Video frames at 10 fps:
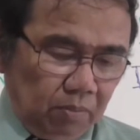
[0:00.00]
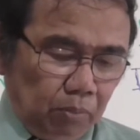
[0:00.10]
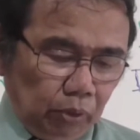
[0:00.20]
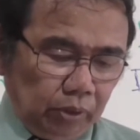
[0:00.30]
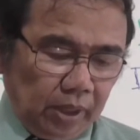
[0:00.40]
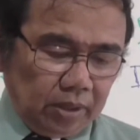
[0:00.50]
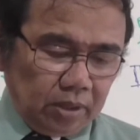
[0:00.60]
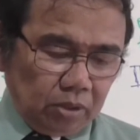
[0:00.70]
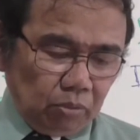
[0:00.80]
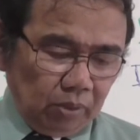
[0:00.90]
Both
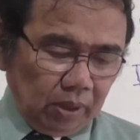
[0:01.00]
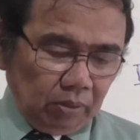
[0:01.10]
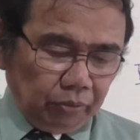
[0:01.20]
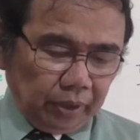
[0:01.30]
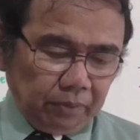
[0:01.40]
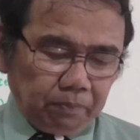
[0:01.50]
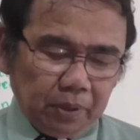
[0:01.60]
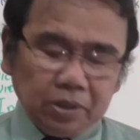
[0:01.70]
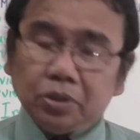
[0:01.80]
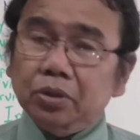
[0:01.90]
gauges will read
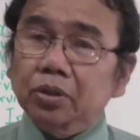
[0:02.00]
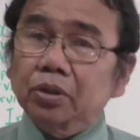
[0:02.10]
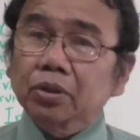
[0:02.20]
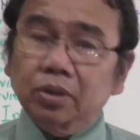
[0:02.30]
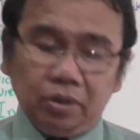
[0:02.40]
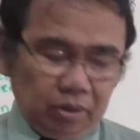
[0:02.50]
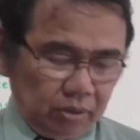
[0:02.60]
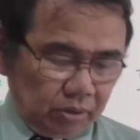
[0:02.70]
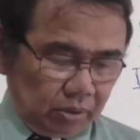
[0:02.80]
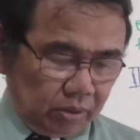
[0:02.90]
pressure
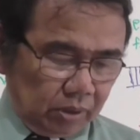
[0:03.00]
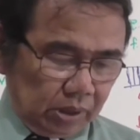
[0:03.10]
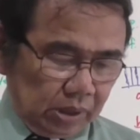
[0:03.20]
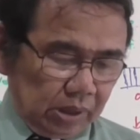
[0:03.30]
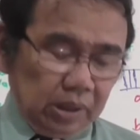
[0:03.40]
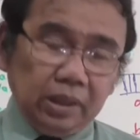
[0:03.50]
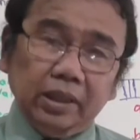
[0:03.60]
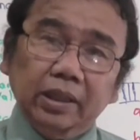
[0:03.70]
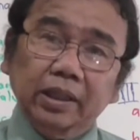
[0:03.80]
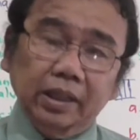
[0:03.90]

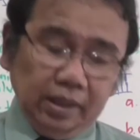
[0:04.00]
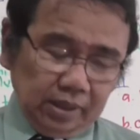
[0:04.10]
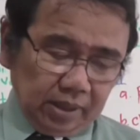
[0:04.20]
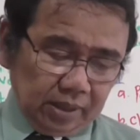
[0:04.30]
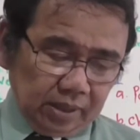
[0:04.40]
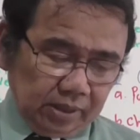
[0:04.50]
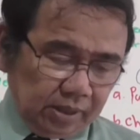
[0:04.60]
in the